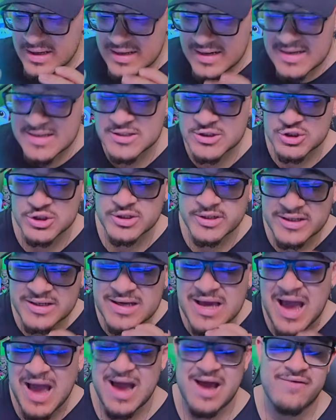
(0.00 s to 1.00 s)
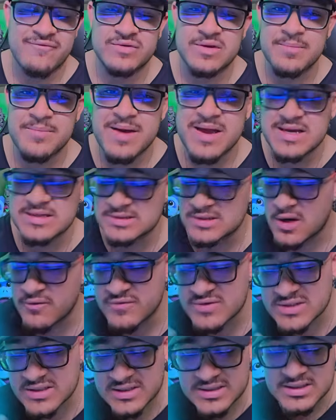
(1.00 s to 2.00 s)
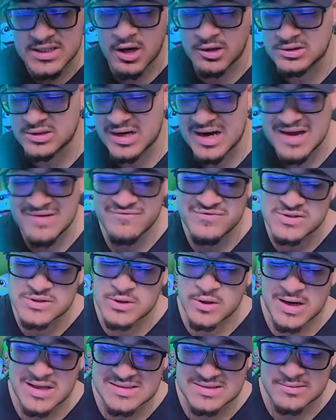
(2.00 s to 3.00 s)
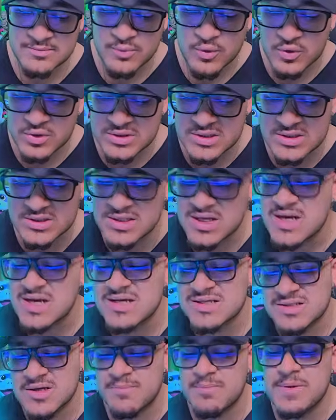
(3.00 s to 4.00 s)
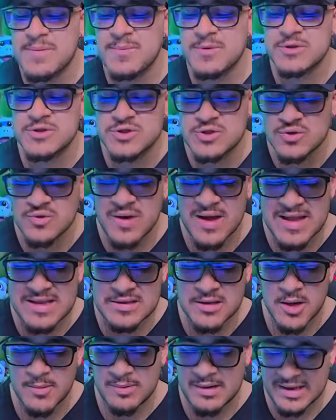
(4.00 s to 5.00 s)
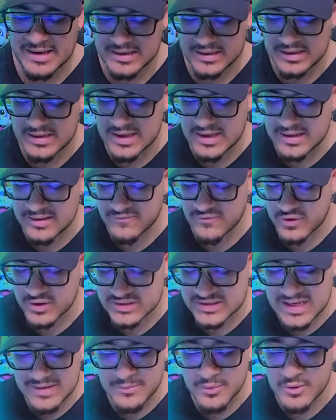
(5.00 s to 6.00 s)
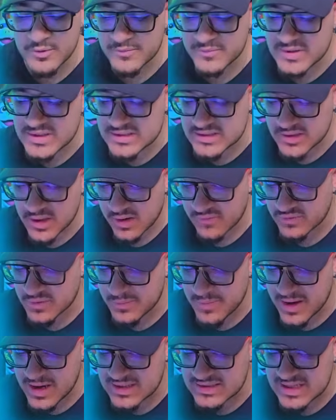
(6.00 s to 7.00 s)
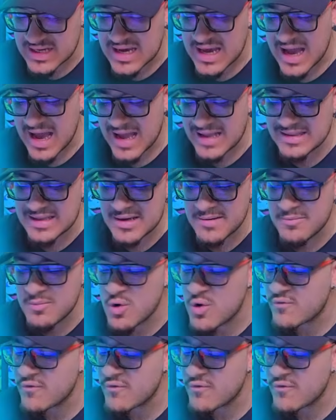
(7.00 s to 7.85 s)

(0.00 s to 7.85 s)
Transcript: literally half the base. Obviously, the other half is not as important. Some people do end up like getting, for example, this side of the base, and they move